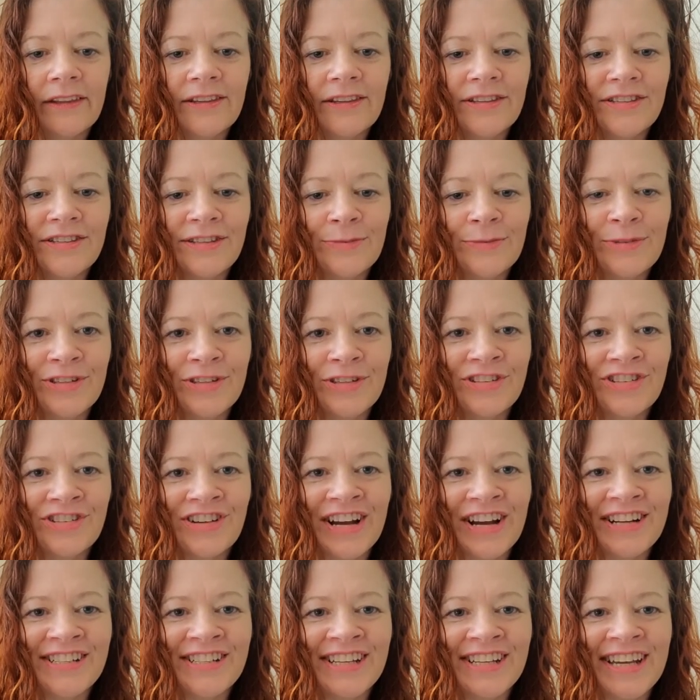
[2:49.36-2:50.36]
someone's
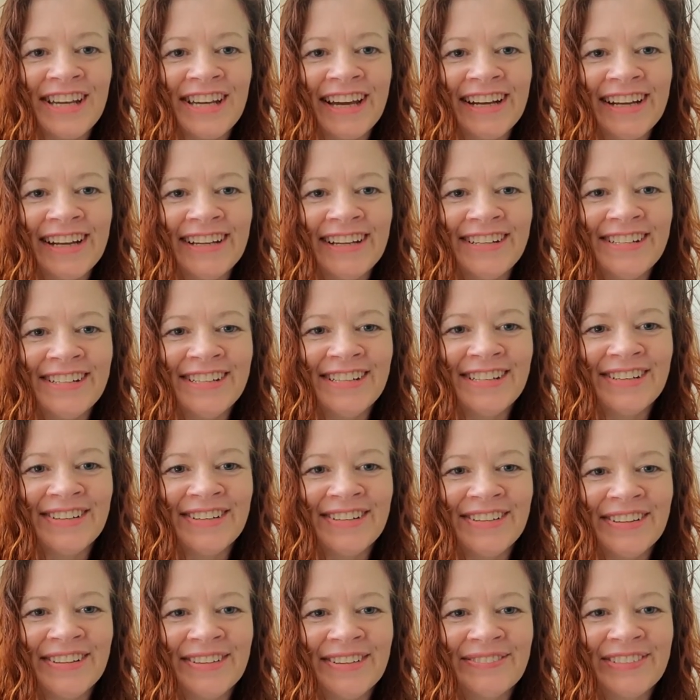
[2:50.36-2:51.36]
trying to get
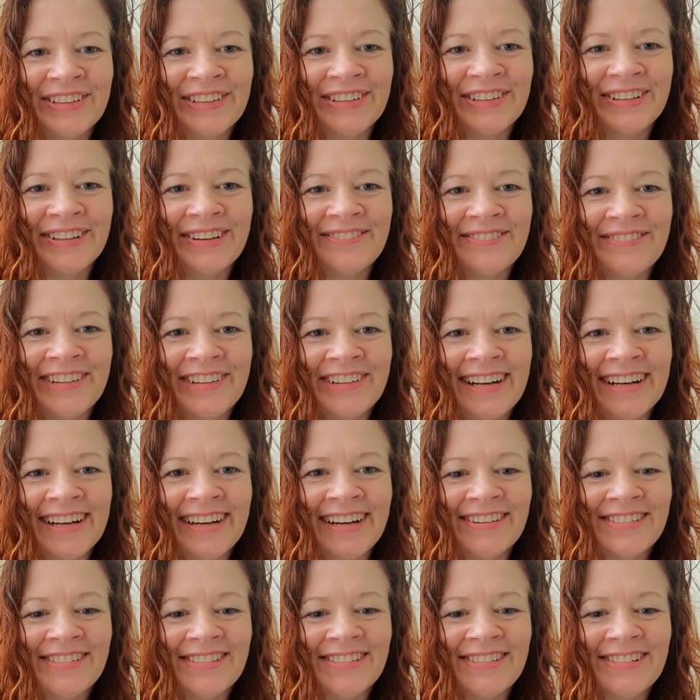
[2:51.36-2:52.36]
into the book club right
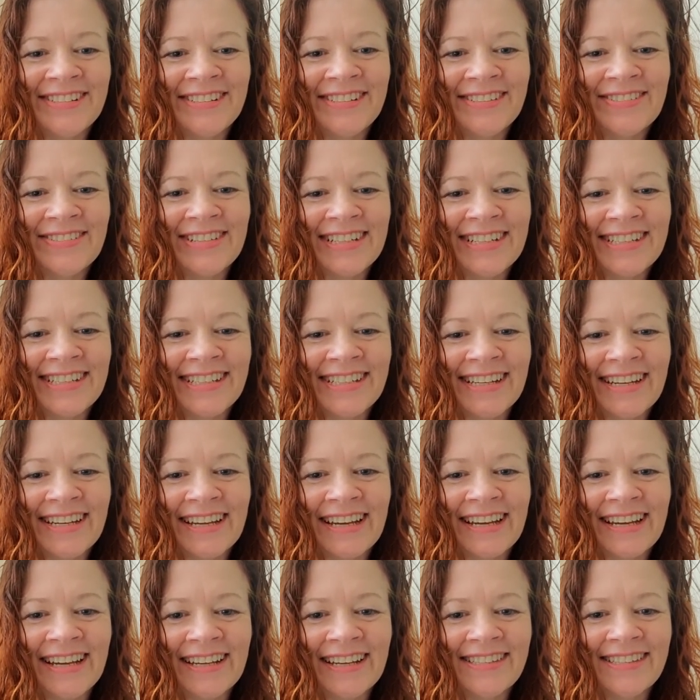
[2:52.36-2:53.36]
now, so I just want to
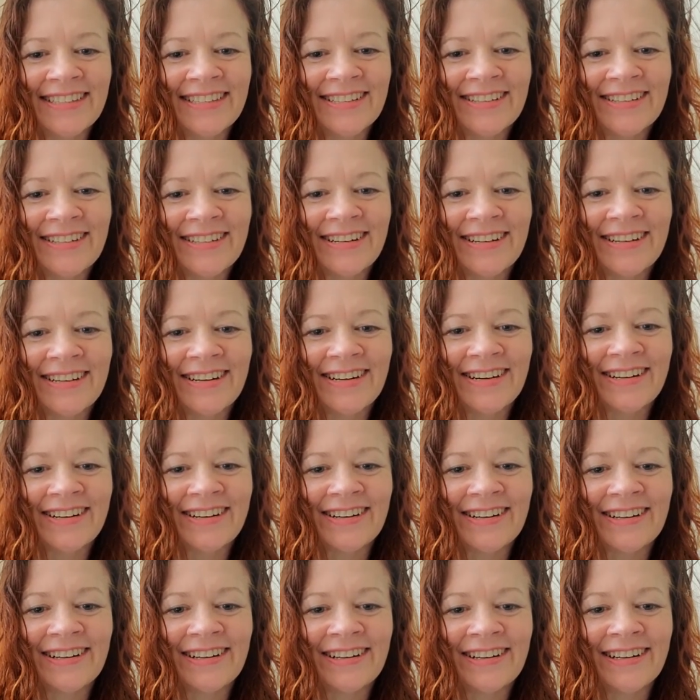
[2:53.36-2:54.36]
answer
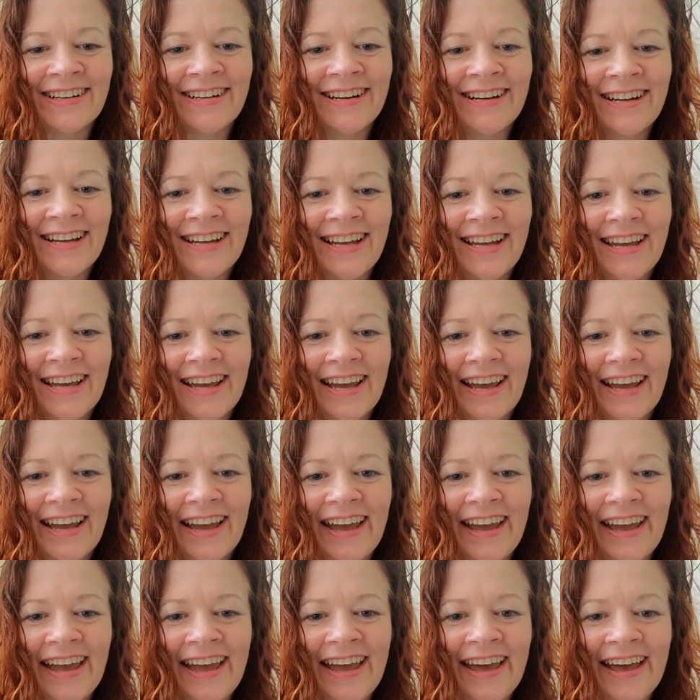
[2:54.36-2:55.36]
her.
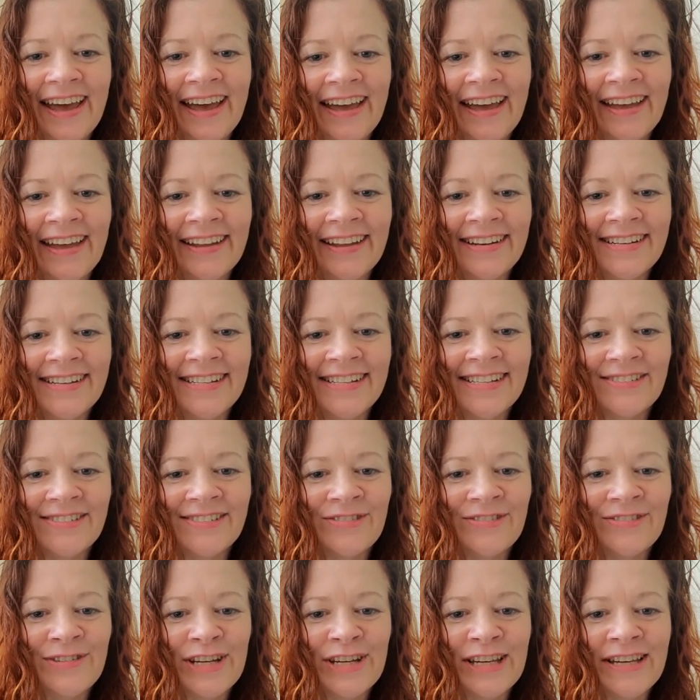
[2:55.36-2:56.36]
And
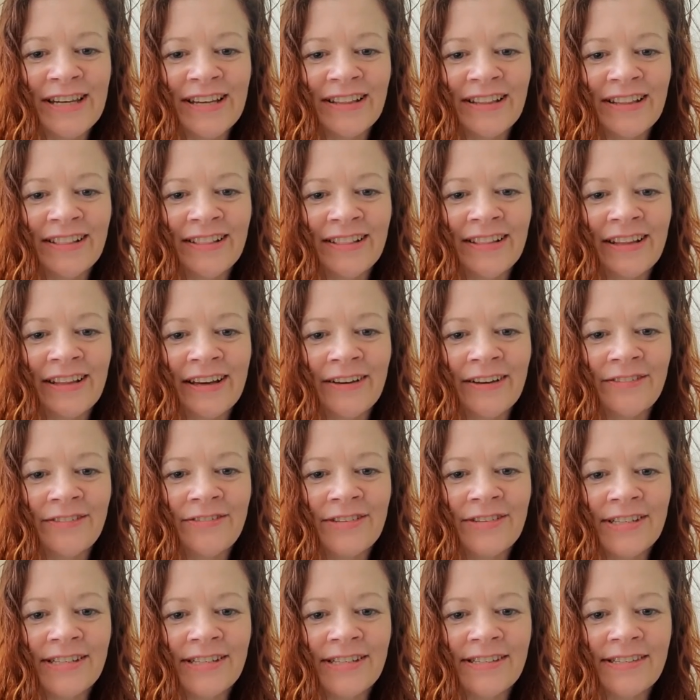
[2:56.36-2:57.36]
we love
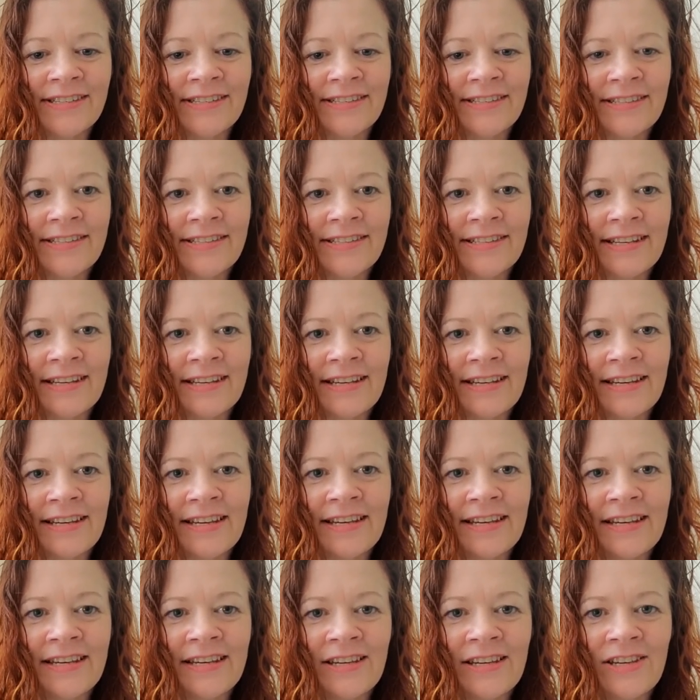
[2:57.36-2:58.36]
to
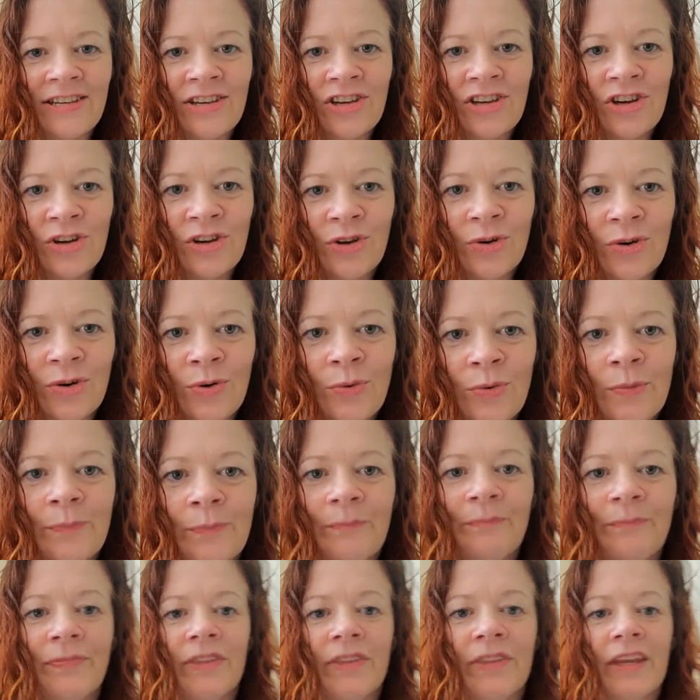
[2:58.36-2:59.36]
see you.
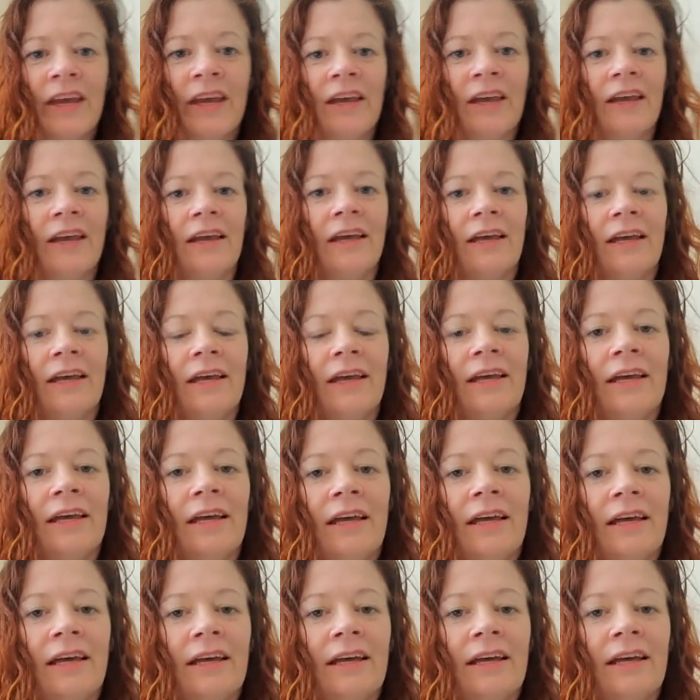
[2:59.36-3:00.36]

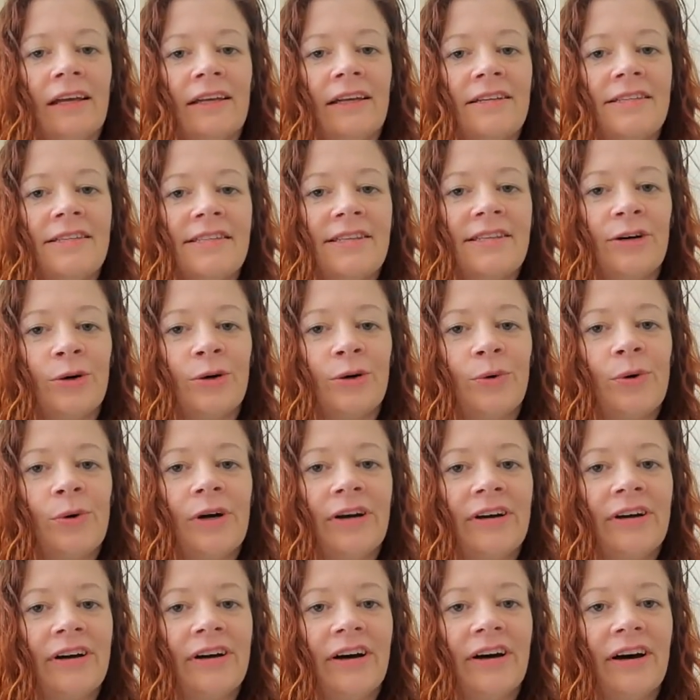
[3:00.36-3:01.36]
So
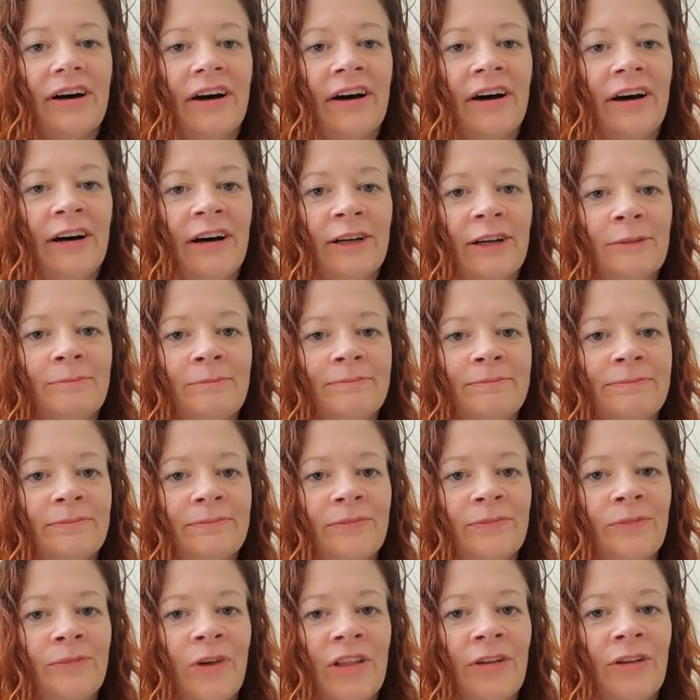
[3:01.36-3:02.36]

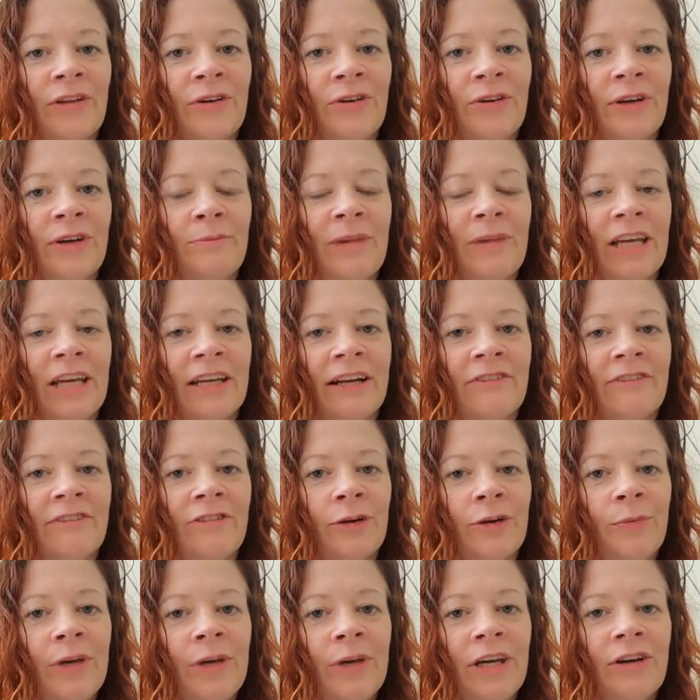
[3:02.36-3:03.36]
whether you can make it
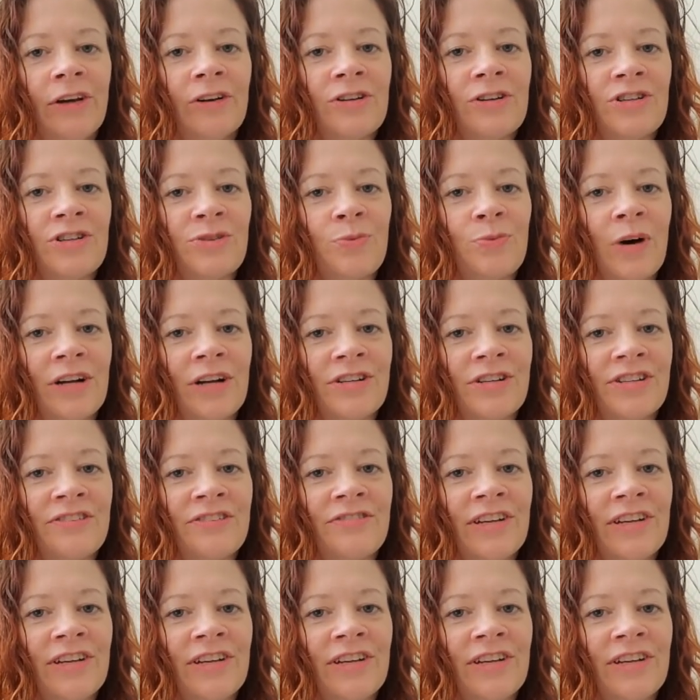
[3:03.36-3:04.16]
every week or just watch the